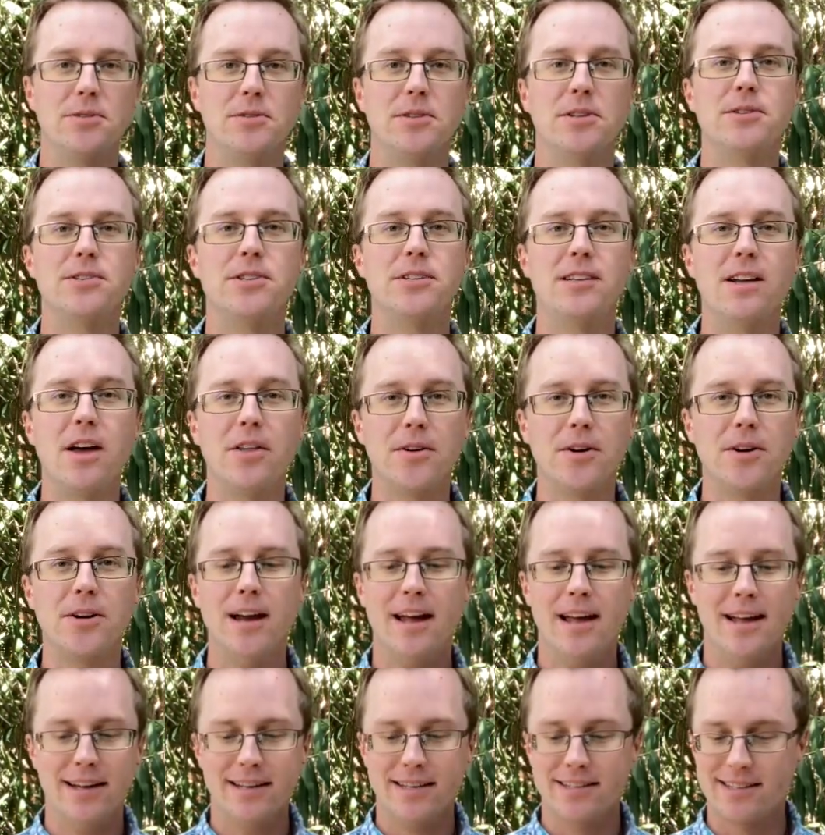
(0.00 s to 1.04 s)
There's another
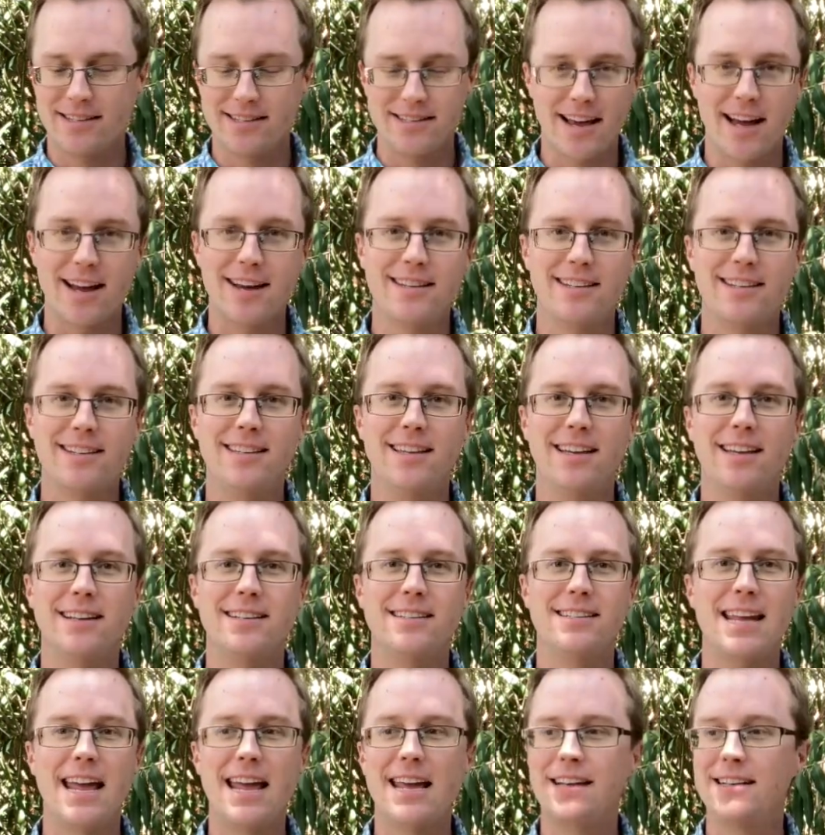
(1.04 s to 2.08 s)
sect that
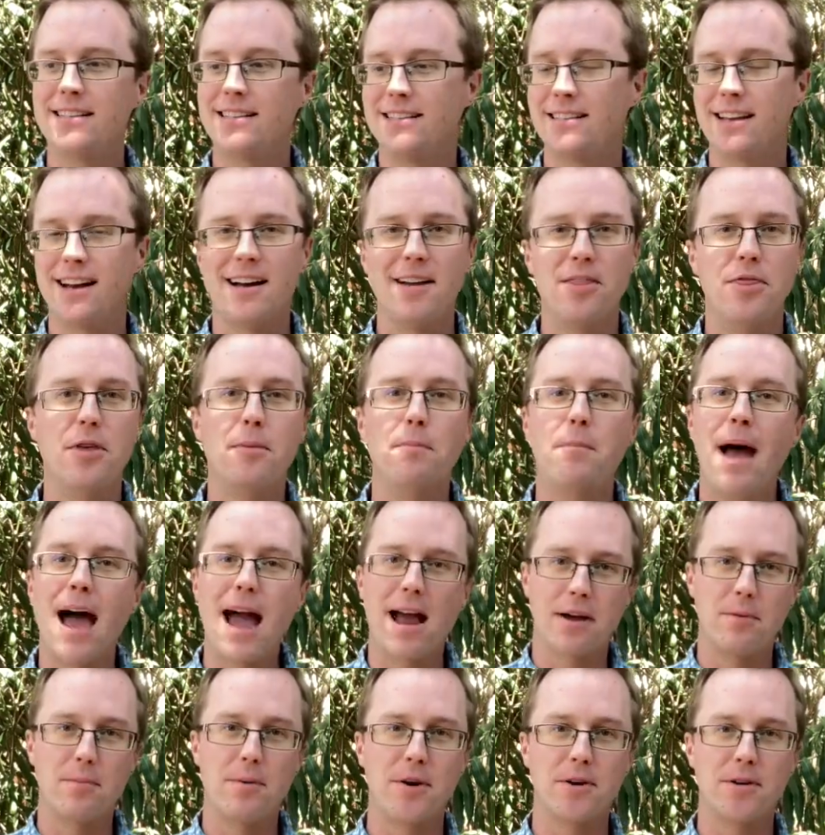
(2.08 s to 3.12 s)
takes uh, the
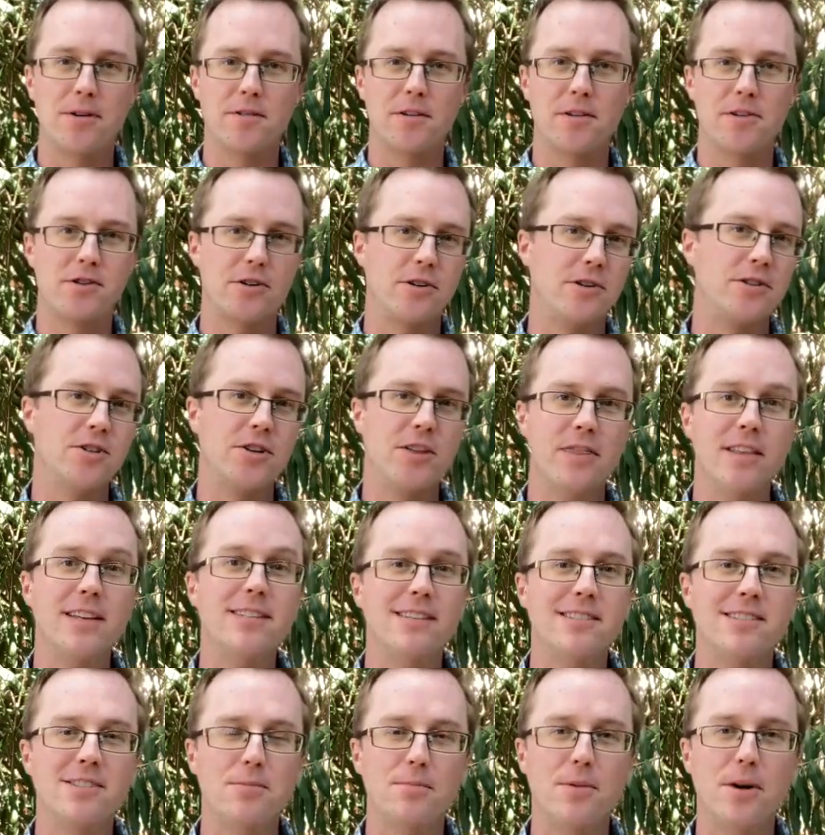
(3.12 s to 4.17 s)
back part of the church, and this
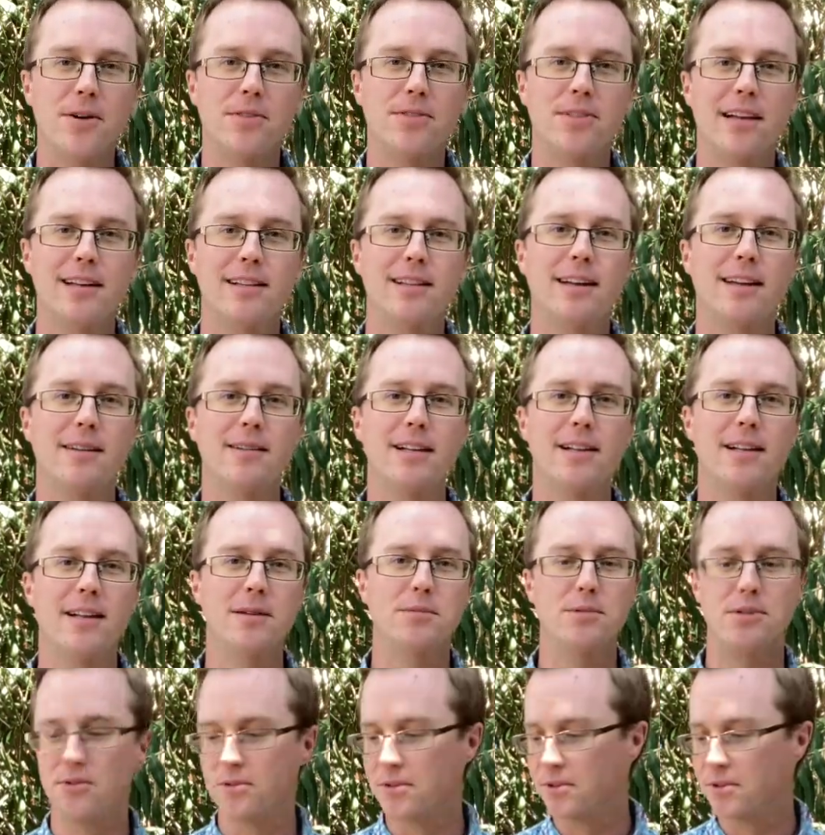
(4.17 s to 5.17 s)
is the part they lay claim to.